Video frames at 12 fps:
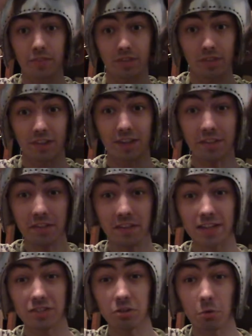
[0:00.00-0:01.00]
this is
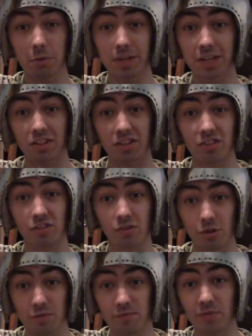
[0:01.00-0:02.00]
actually where we get the
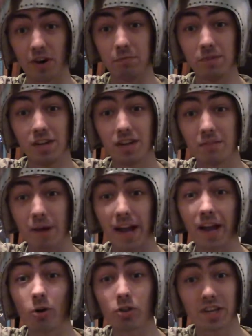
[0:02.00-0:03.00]
salute from by
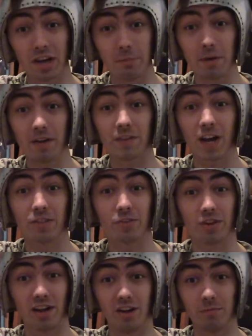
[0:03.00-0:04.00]
holding up a visored
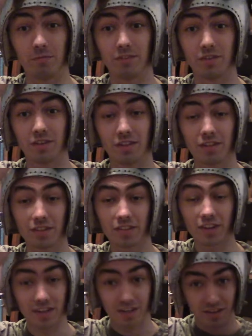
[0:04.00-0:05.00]
helm. It's
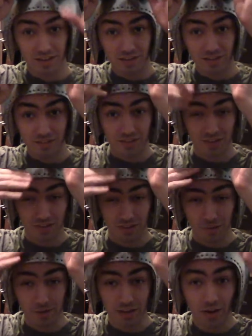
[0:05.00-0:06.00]
like, just
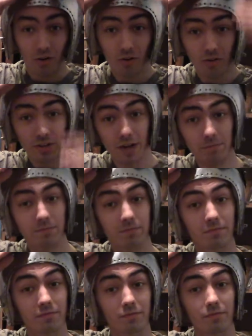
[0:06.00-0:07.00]
let me hold up,
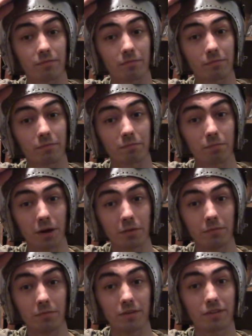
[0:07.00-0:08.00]
boom,
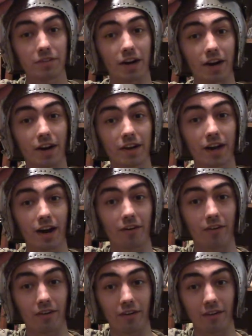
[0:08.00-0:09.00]
there you go.
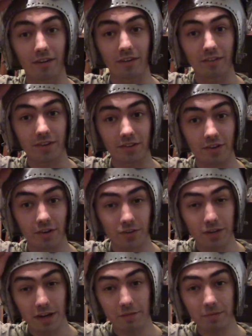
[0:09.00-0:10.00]
Just hold
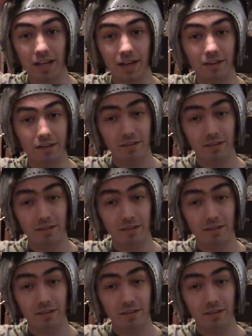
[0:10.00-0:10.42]
it up and